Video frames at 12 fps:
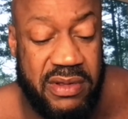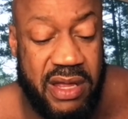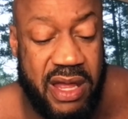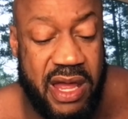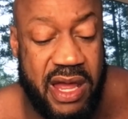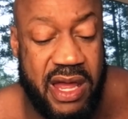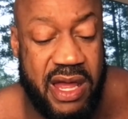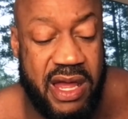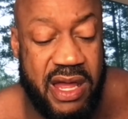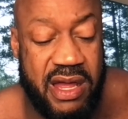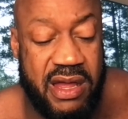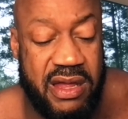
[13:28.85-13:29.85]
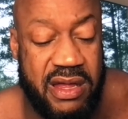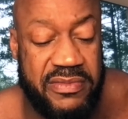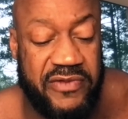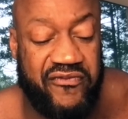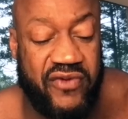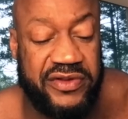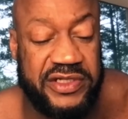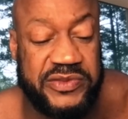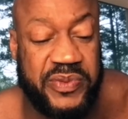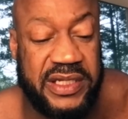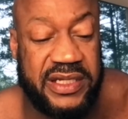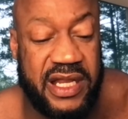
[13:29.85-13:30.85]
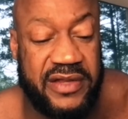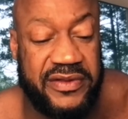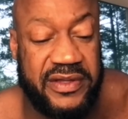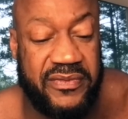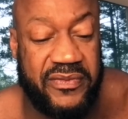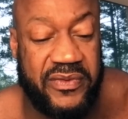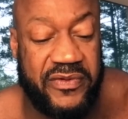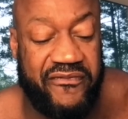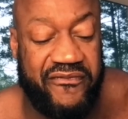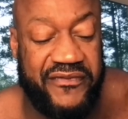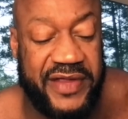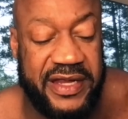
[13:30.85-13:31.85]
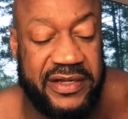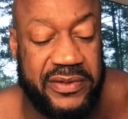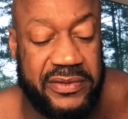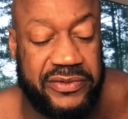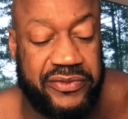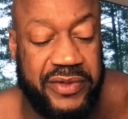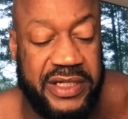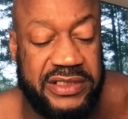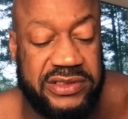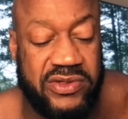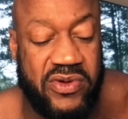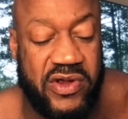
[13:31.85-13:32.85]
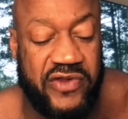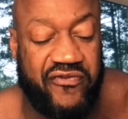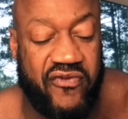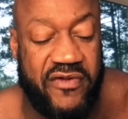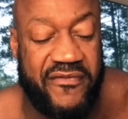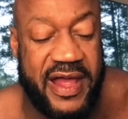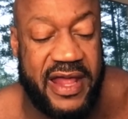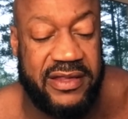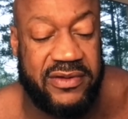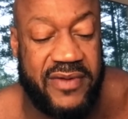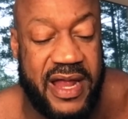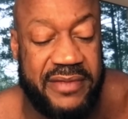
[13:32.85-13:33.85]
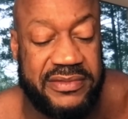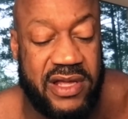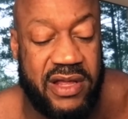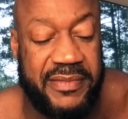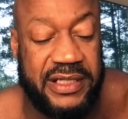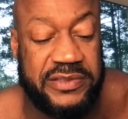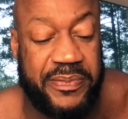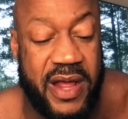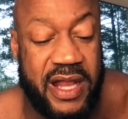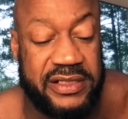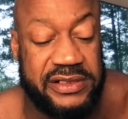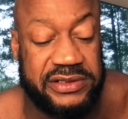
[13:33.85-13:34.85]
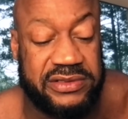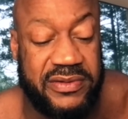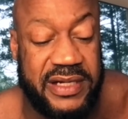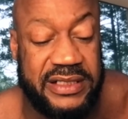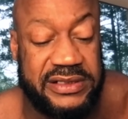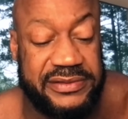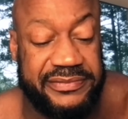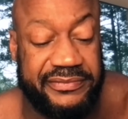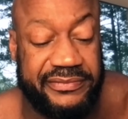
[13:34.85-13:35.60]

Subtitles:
Before this week, none of them were fatal. 3 stores, 4 violent crimes. Metropolitan is crazy.